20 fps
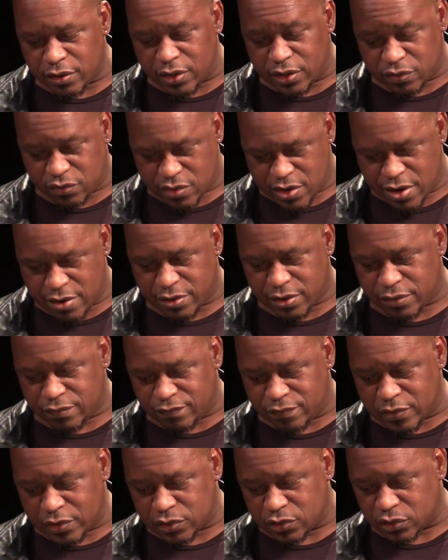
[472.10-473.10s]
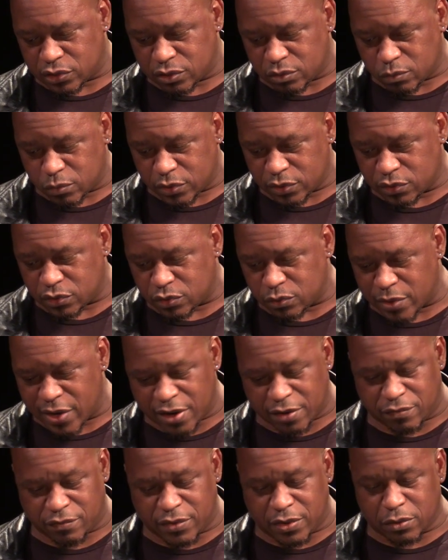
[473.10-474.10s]
His narrative function was to
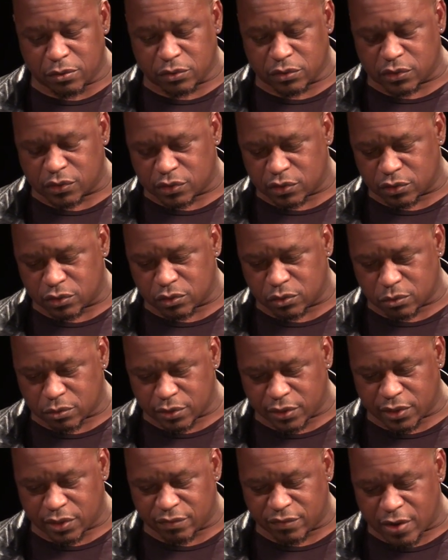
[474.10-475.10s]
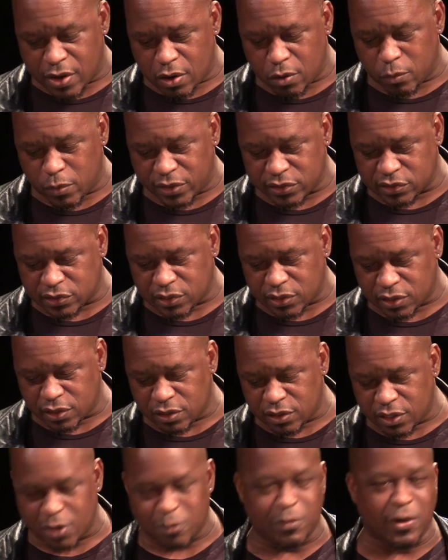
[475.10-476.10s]
add feels to the story of how
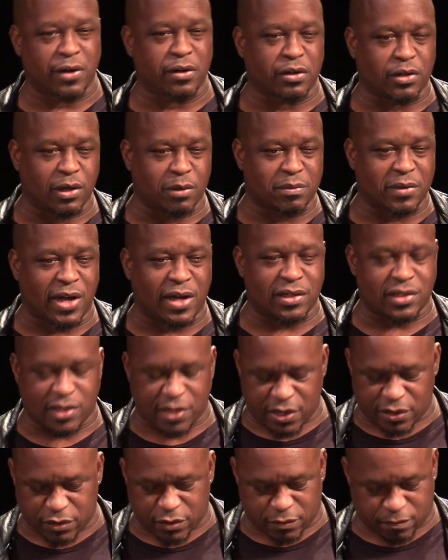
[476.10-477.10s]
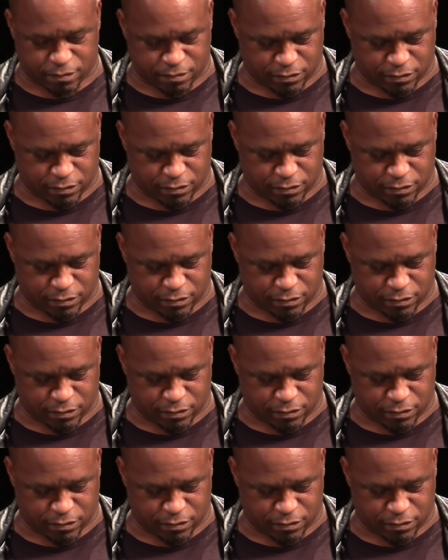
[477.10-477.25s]
Wesley and Buttercup got together.